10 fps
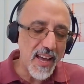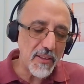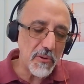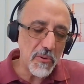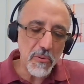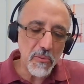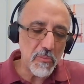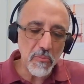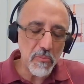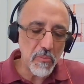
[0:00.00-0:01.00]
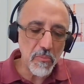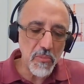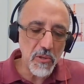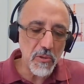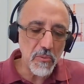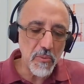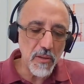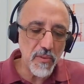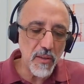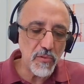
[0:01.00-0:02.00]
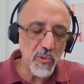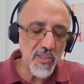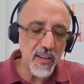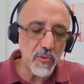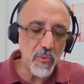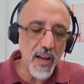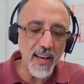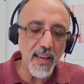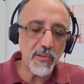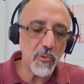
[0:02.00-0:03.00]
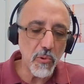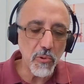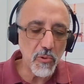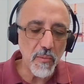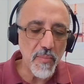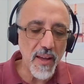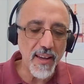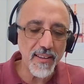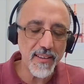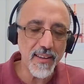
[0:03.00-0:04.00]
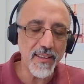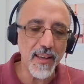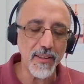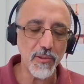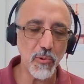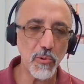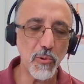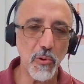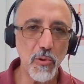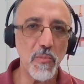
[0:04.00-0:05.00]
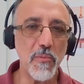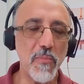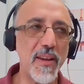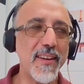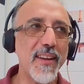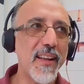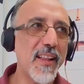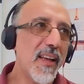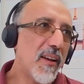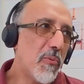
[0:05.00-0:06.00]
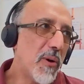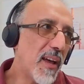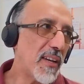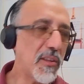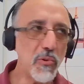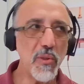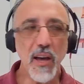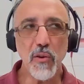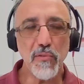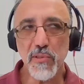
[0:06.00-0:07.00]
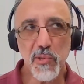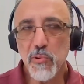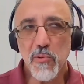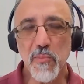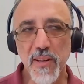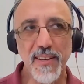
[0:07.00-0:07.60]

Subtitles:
I don't know, if you say, I like to go to a bank and talk to a human being, well, I can do that over Zoom.